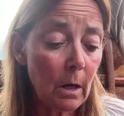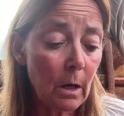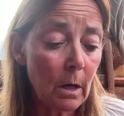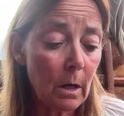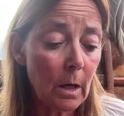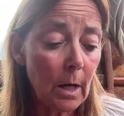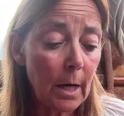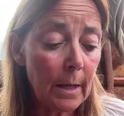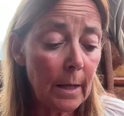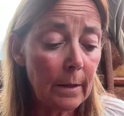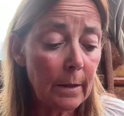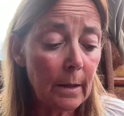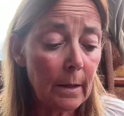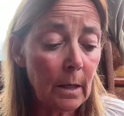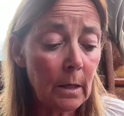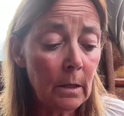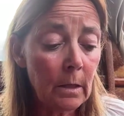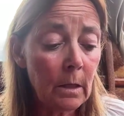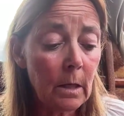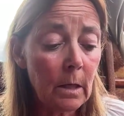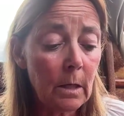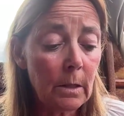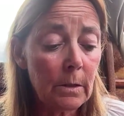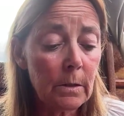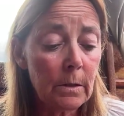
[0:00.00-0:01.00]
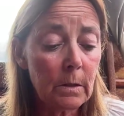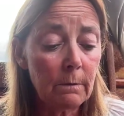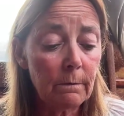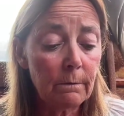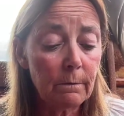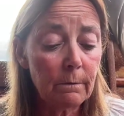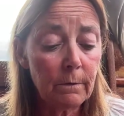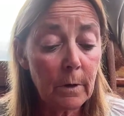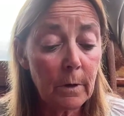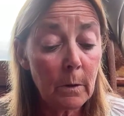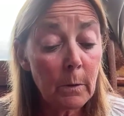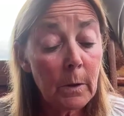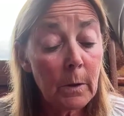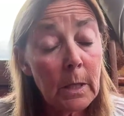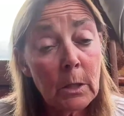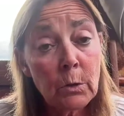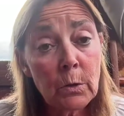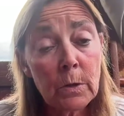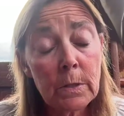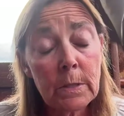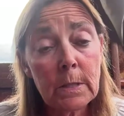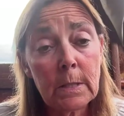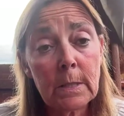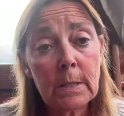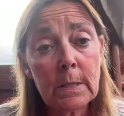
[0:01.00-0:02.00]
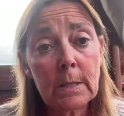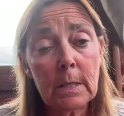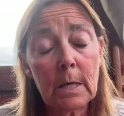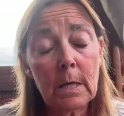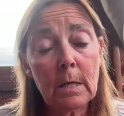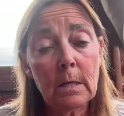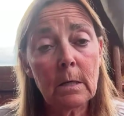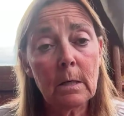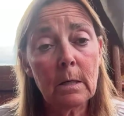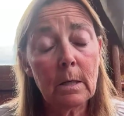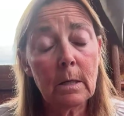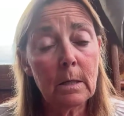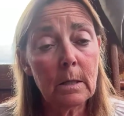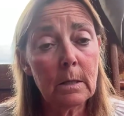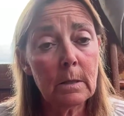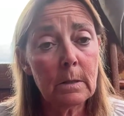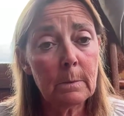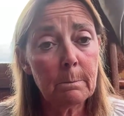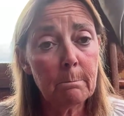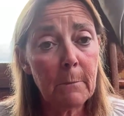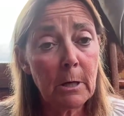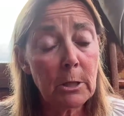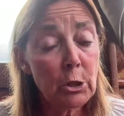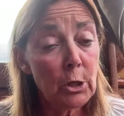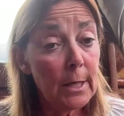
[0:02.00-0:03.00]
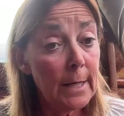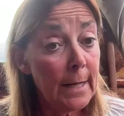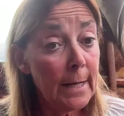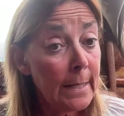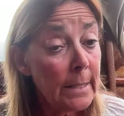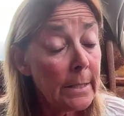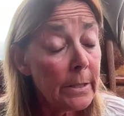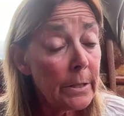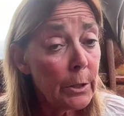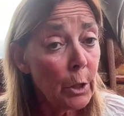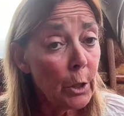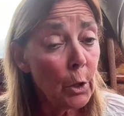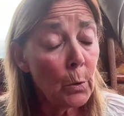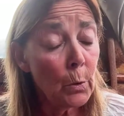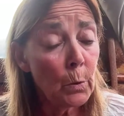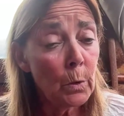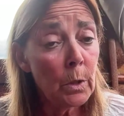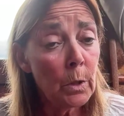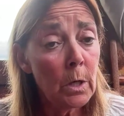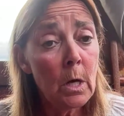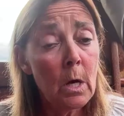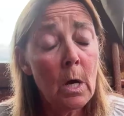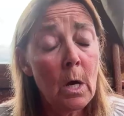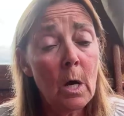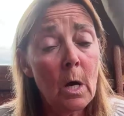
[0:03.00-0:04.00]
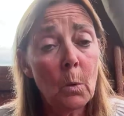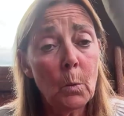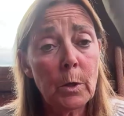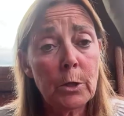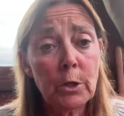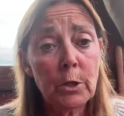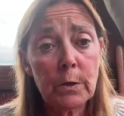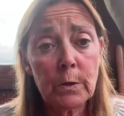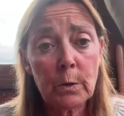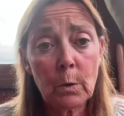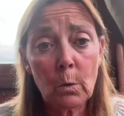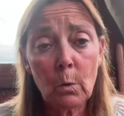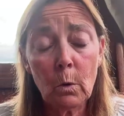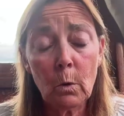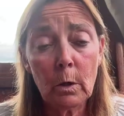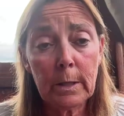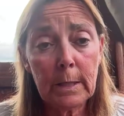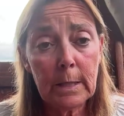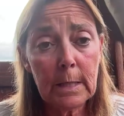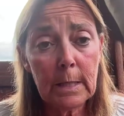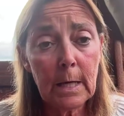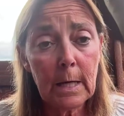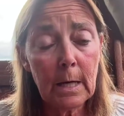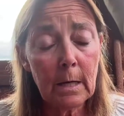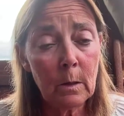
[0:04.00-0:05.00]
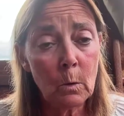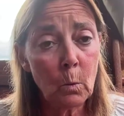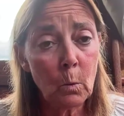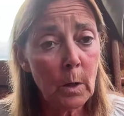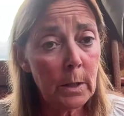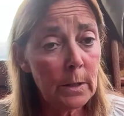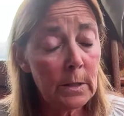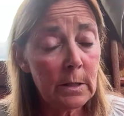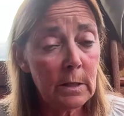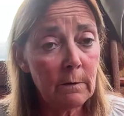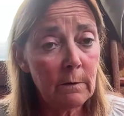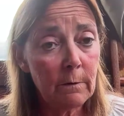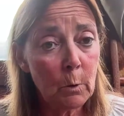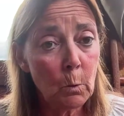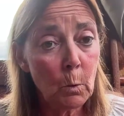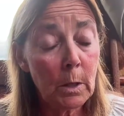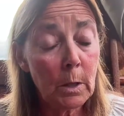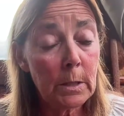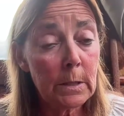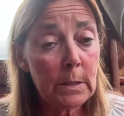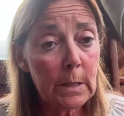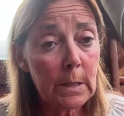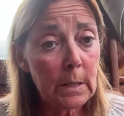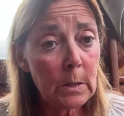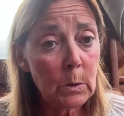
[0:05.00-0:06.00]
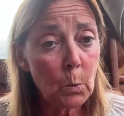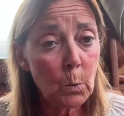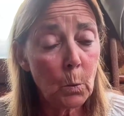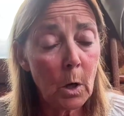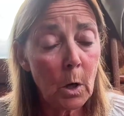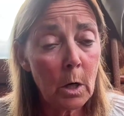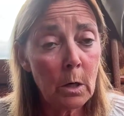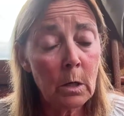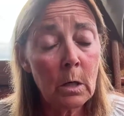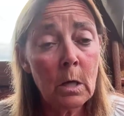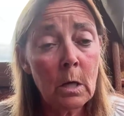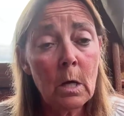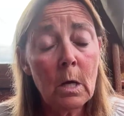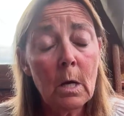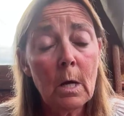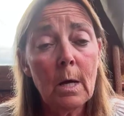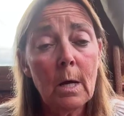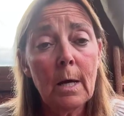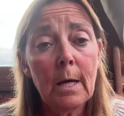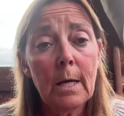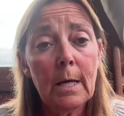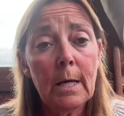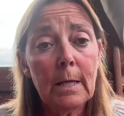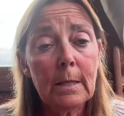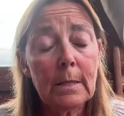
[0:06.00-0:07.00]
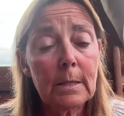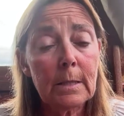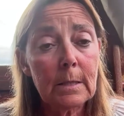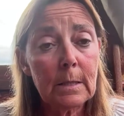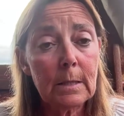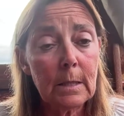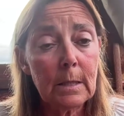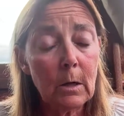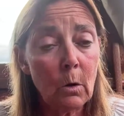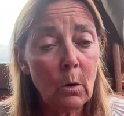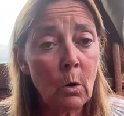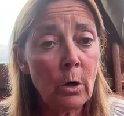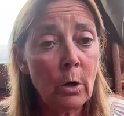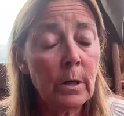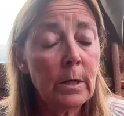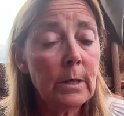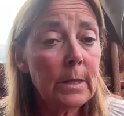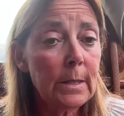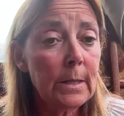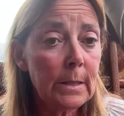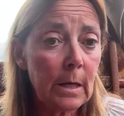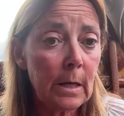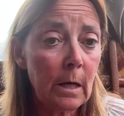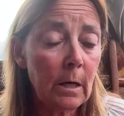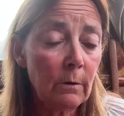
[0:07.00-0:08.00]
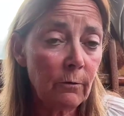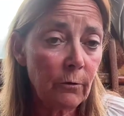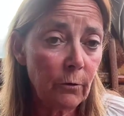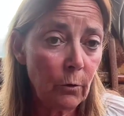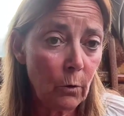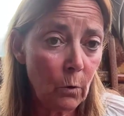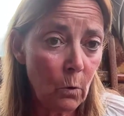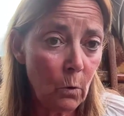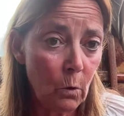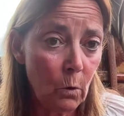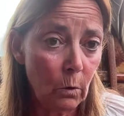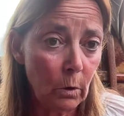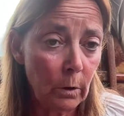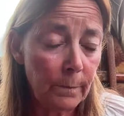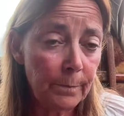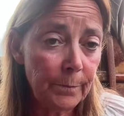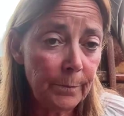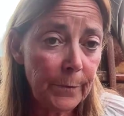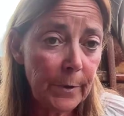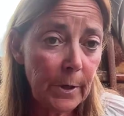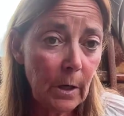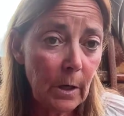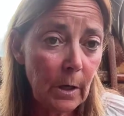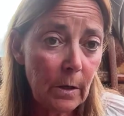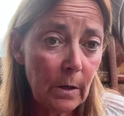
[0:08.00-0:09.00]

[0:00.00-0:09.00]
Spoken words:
And then it's a very interesting standard that is much less known, which is called EN 17161. It's on design for all.